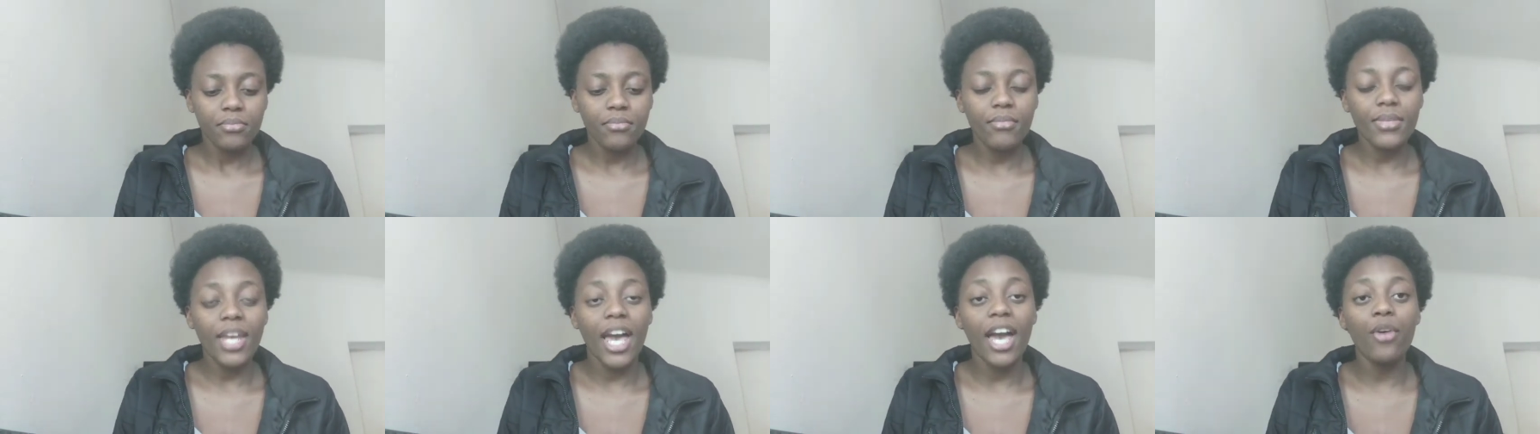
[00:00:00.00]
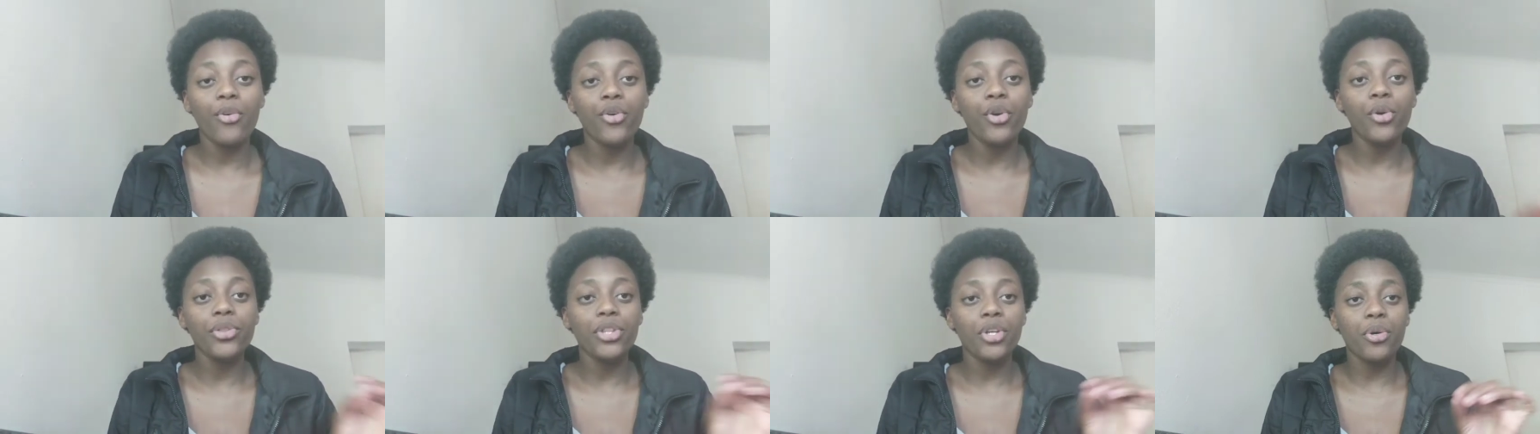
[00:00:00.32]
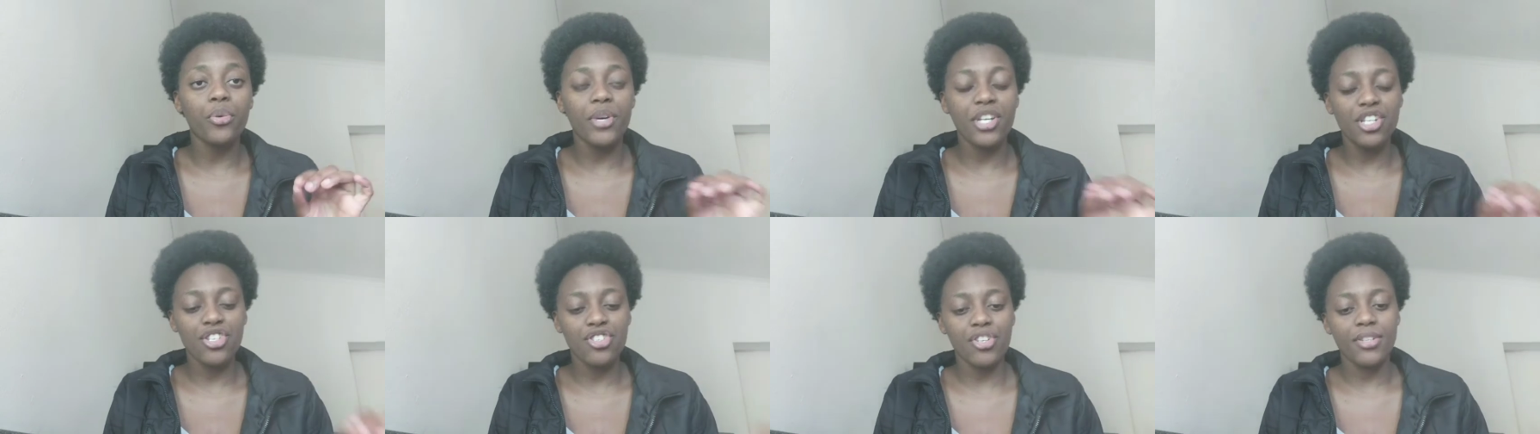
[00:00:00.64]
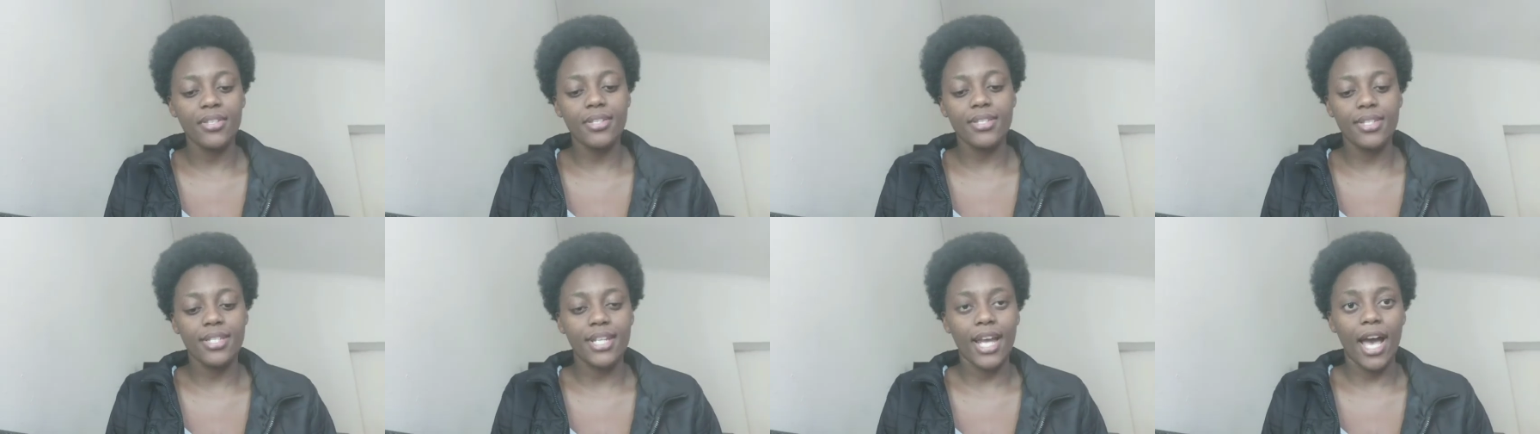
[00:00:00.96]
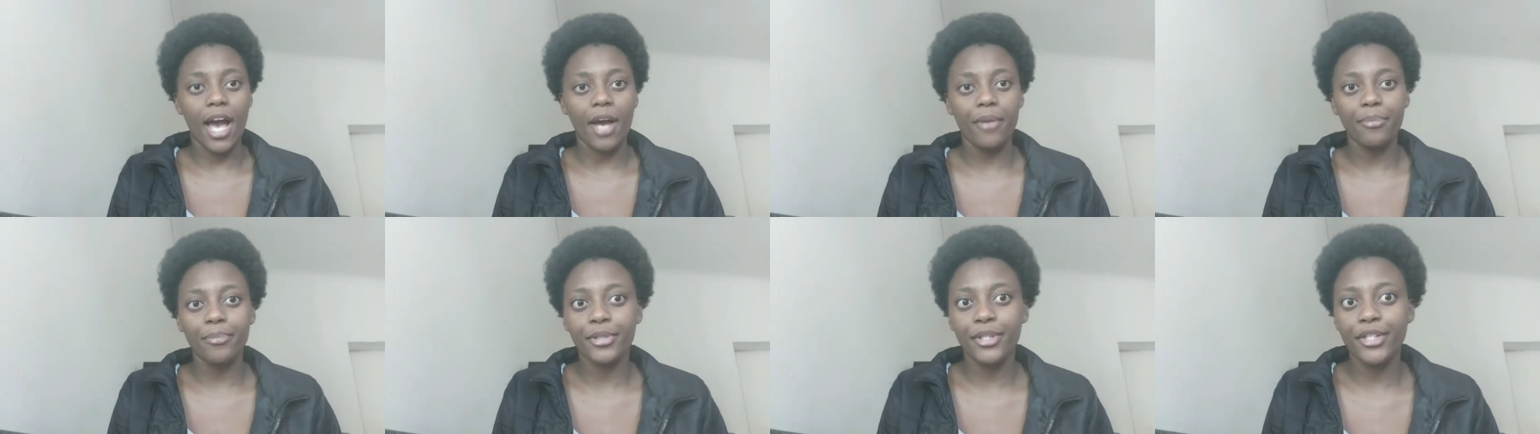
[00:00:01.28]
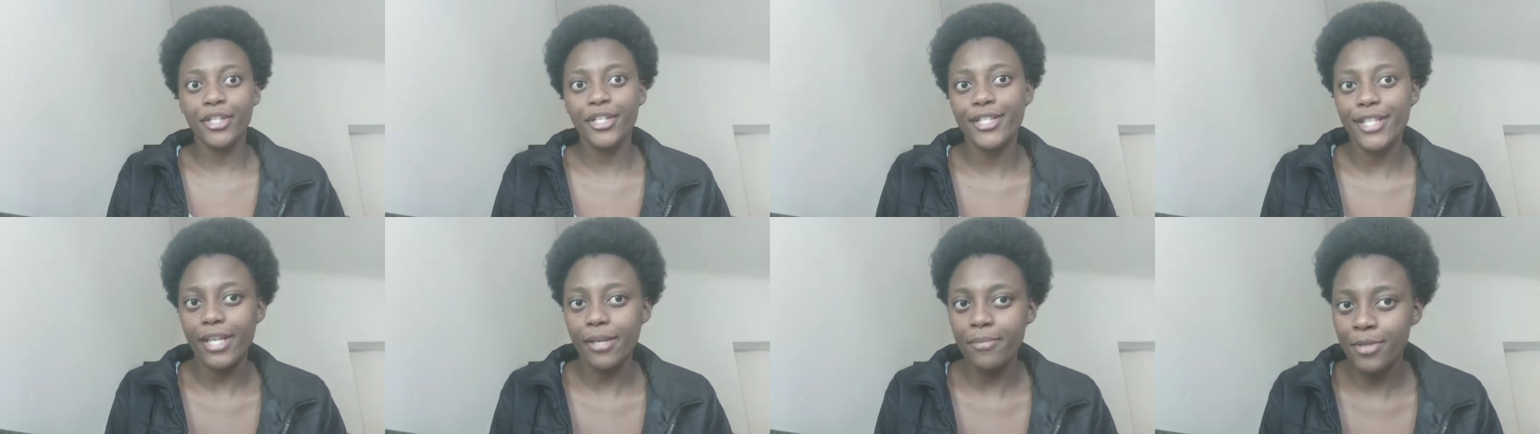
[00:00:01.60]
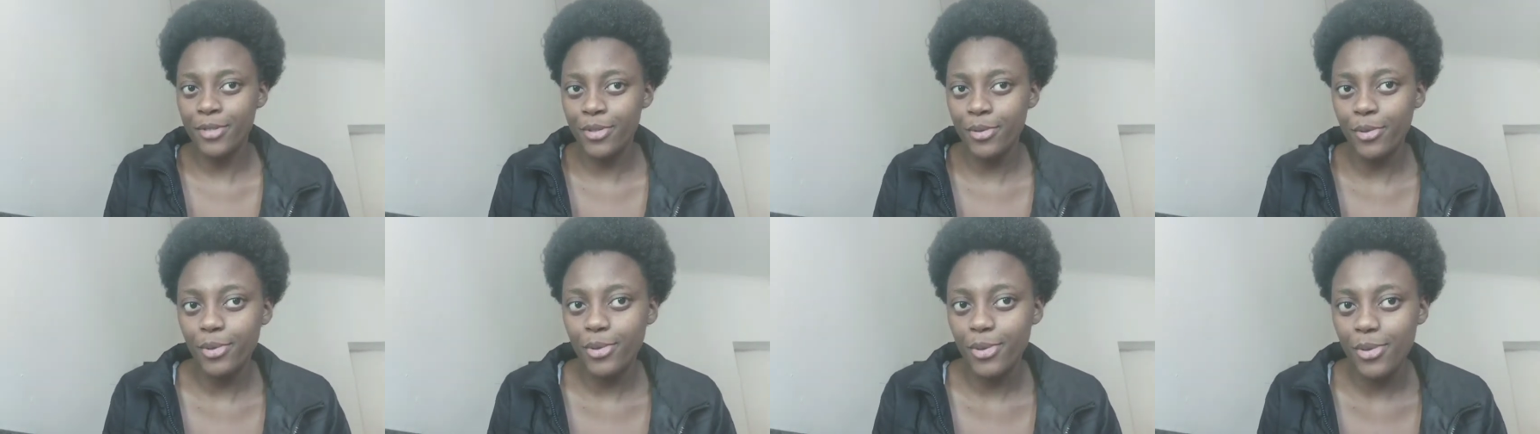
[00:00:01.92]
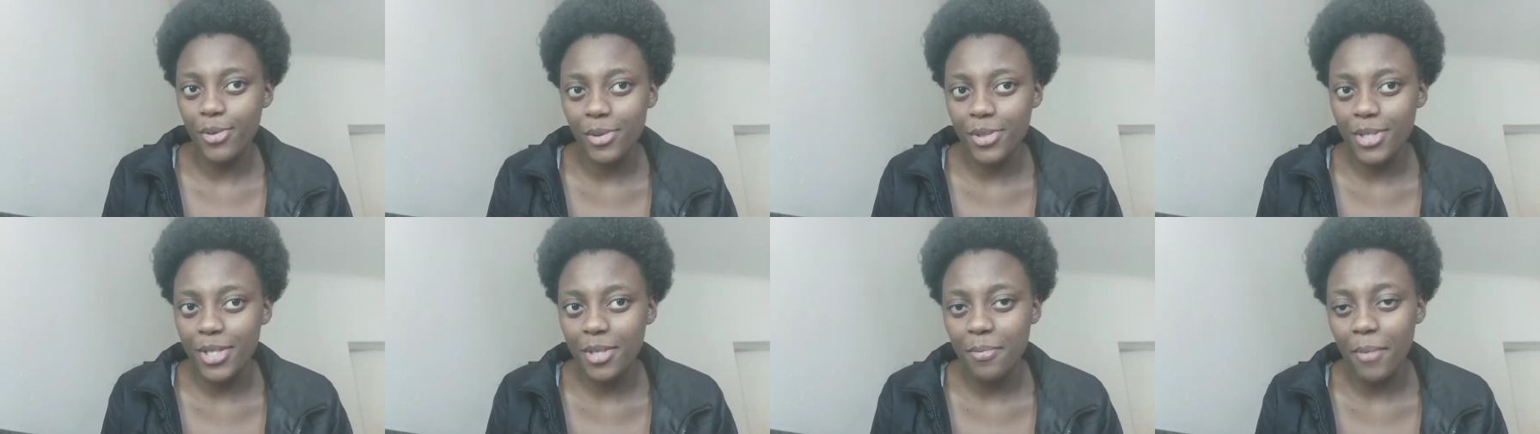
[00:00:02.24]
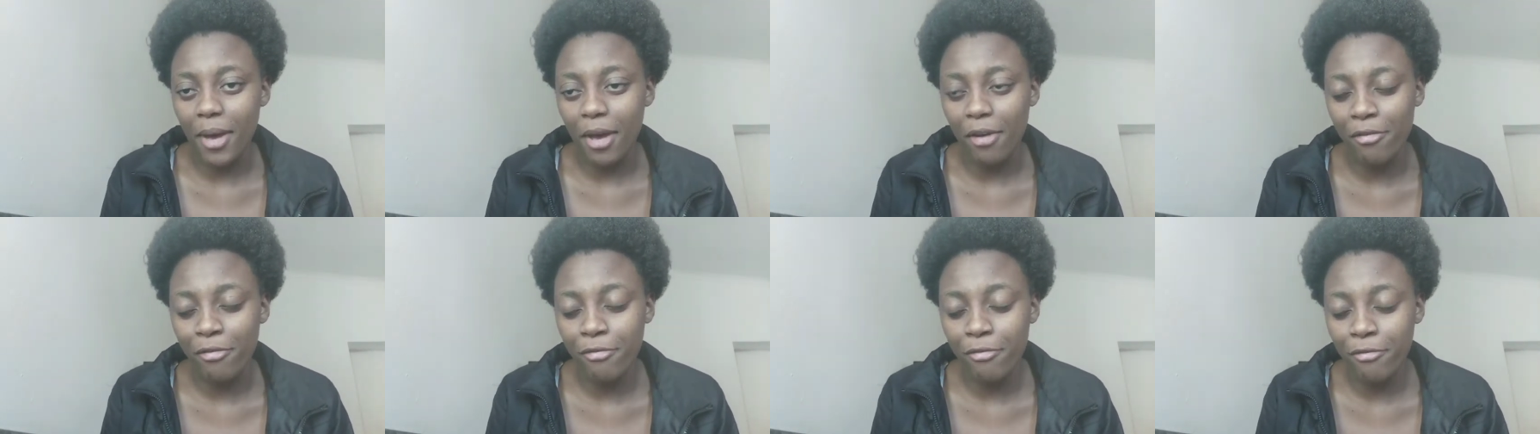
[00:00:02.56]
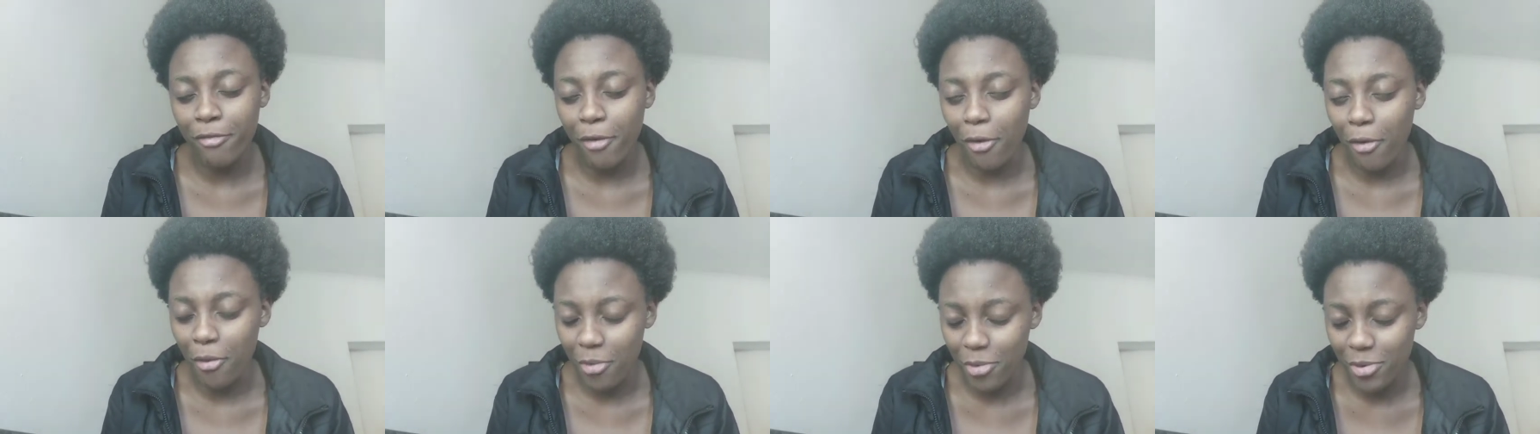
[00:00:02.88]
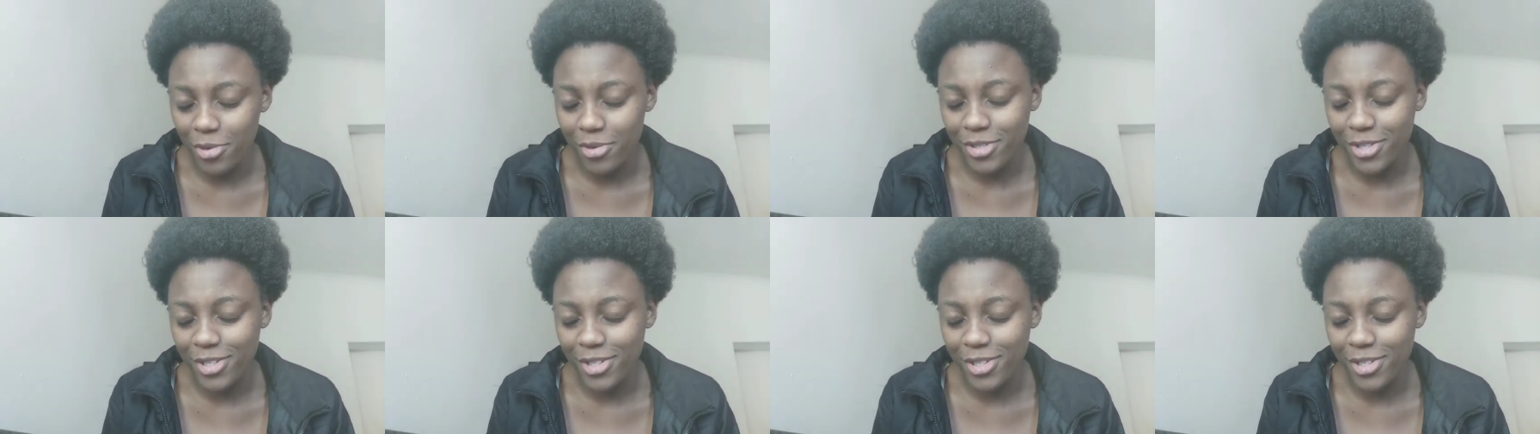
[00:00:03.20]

I wrote the questions down because I'm still using my phone